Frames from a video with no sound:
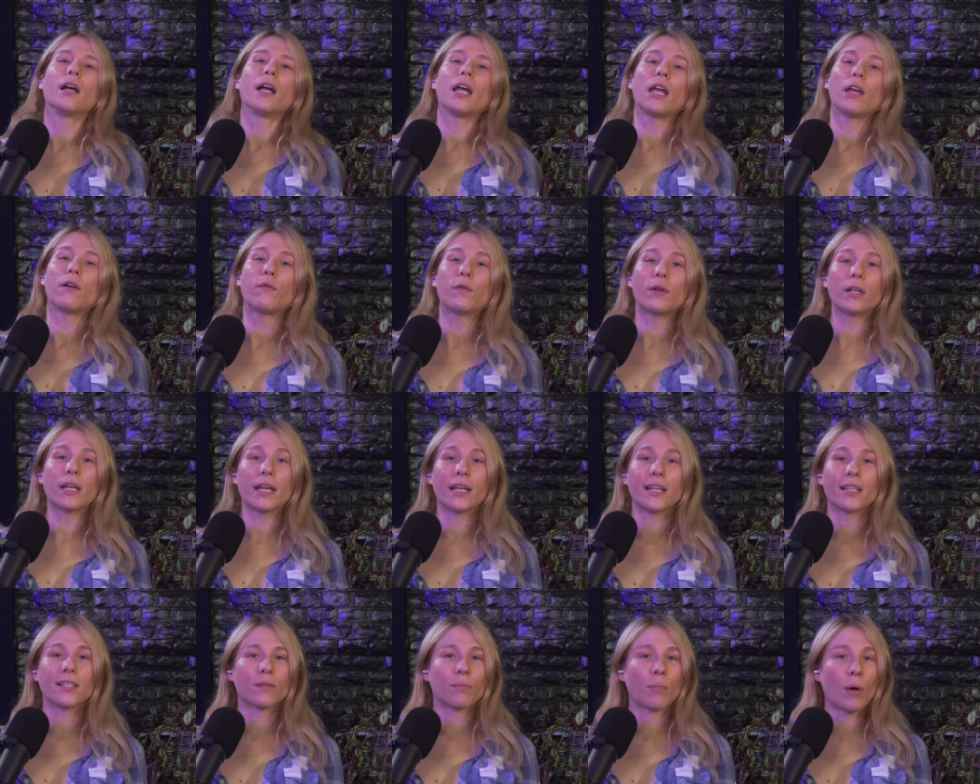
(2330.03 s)
if we
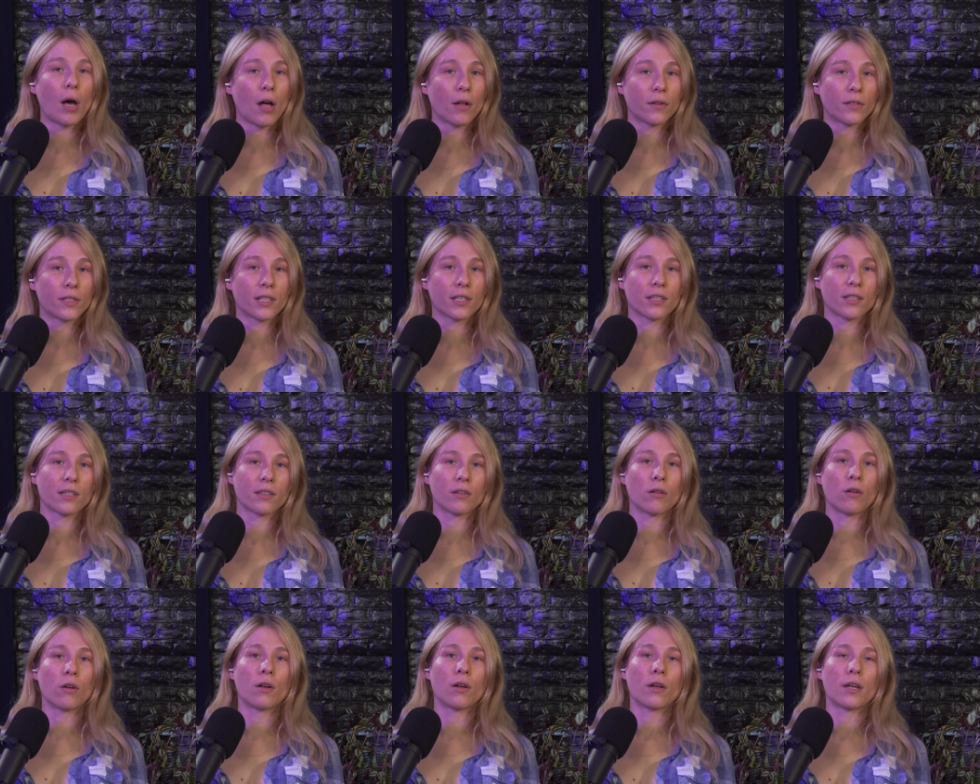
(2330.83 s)
get into politics
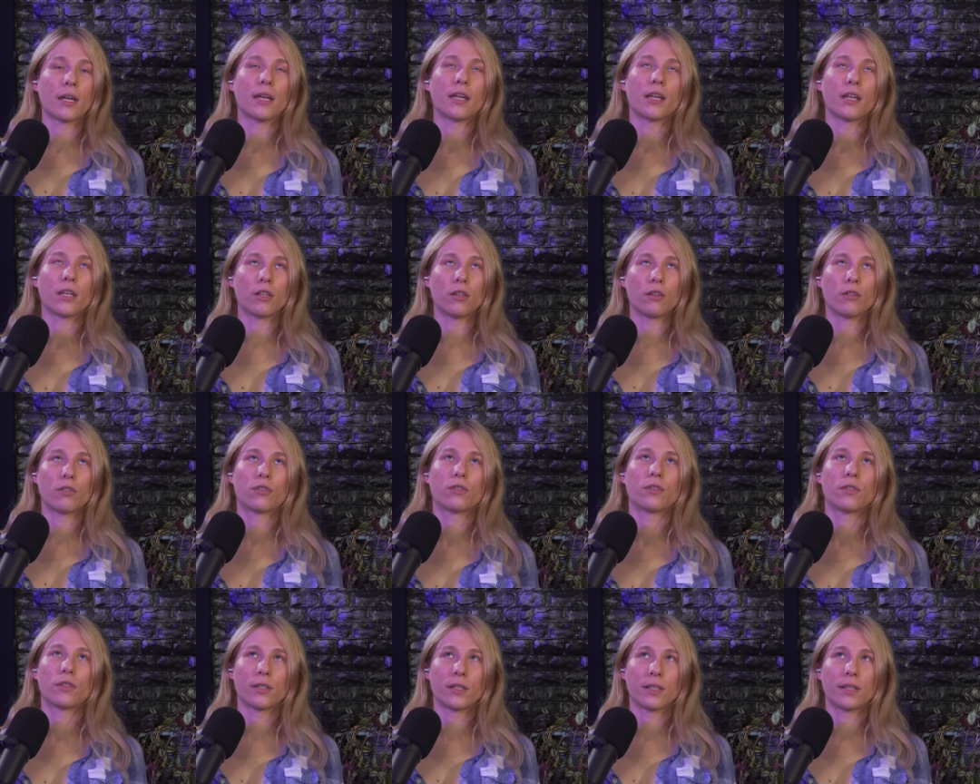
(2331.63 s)
at all, it
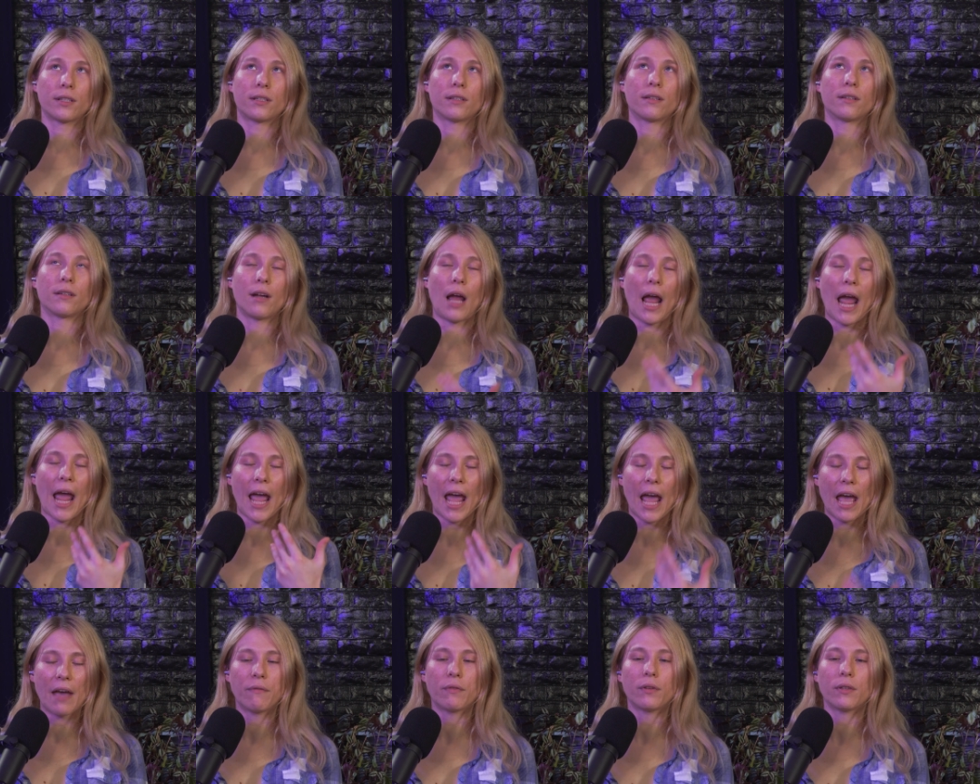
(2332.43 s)
usually
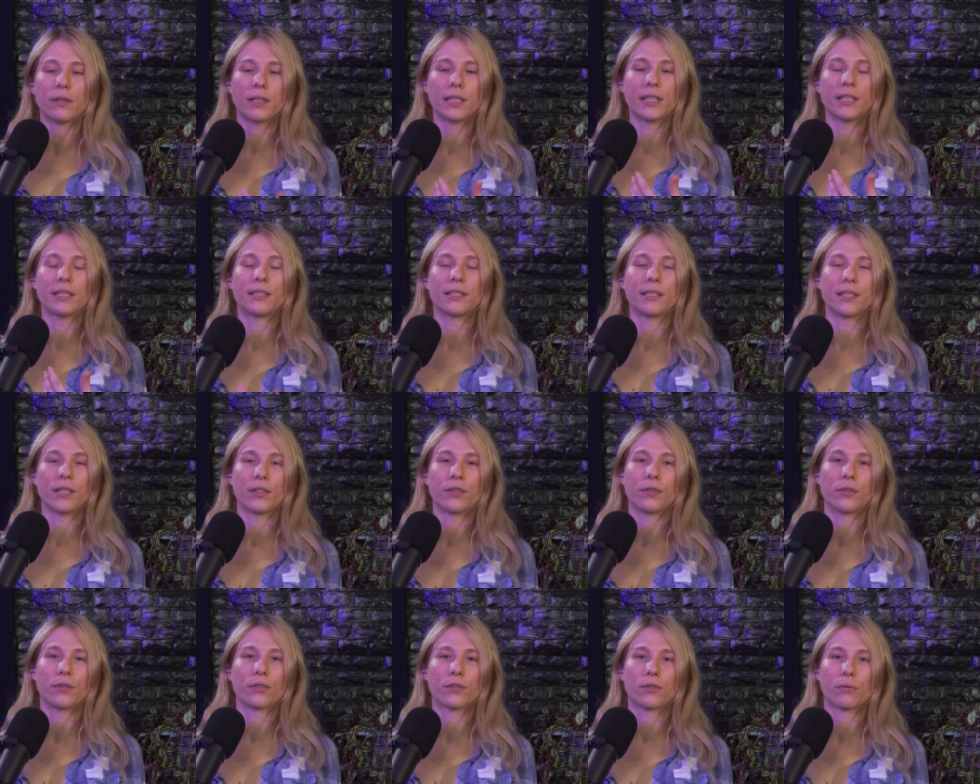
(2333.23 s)
heavily
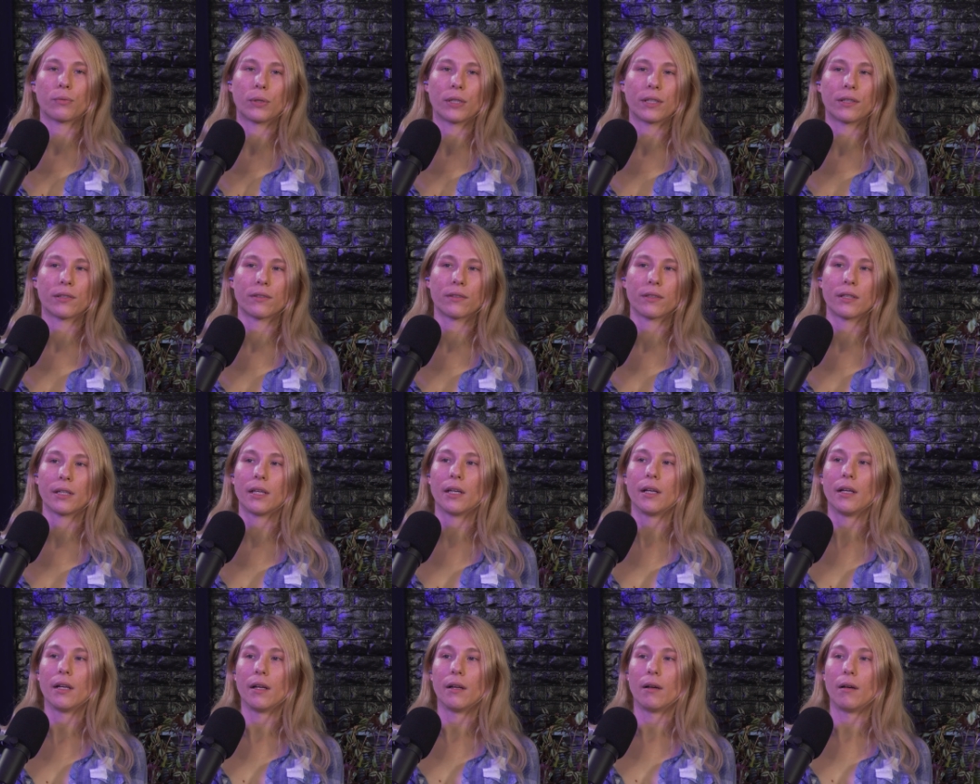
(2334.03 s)
deals with
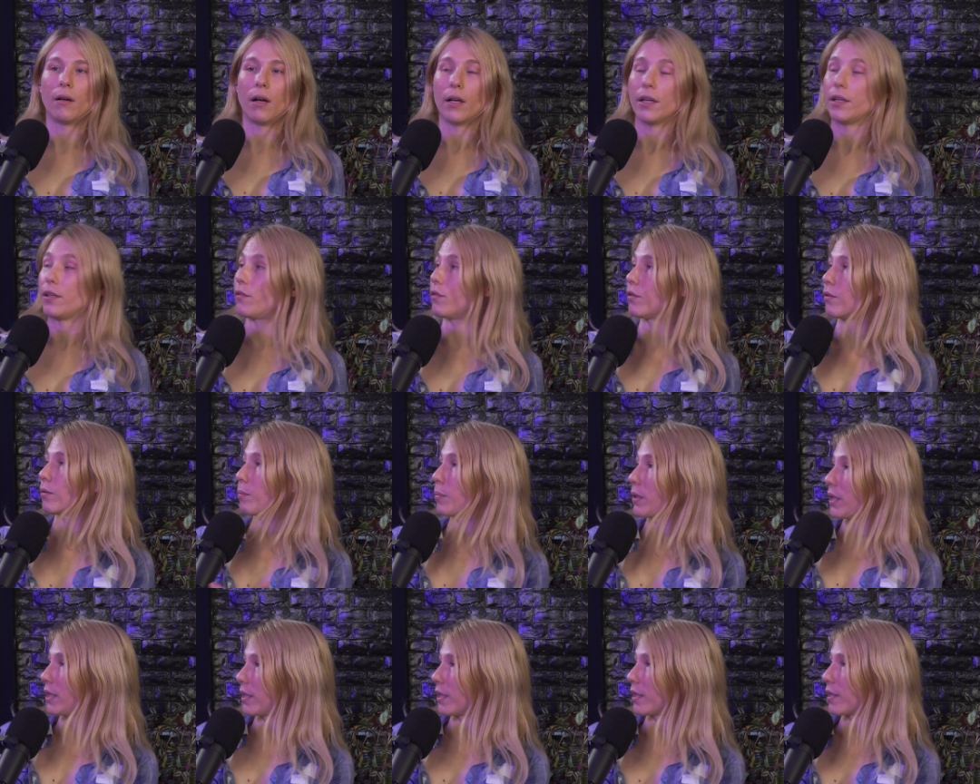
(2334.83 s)
either
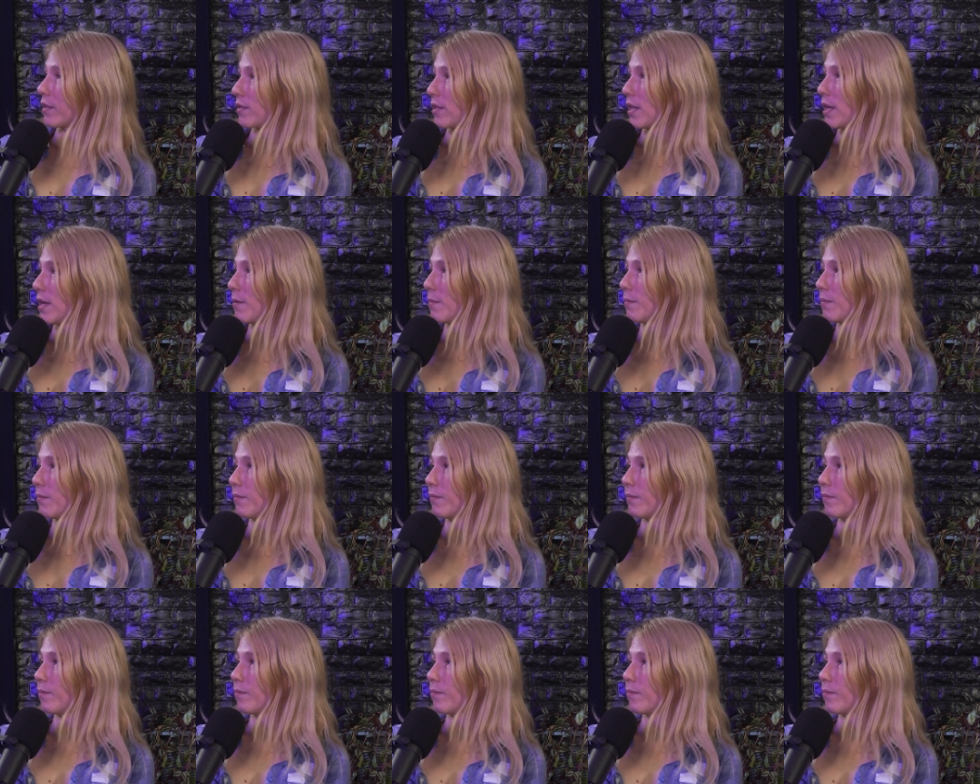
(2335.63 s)
BDSM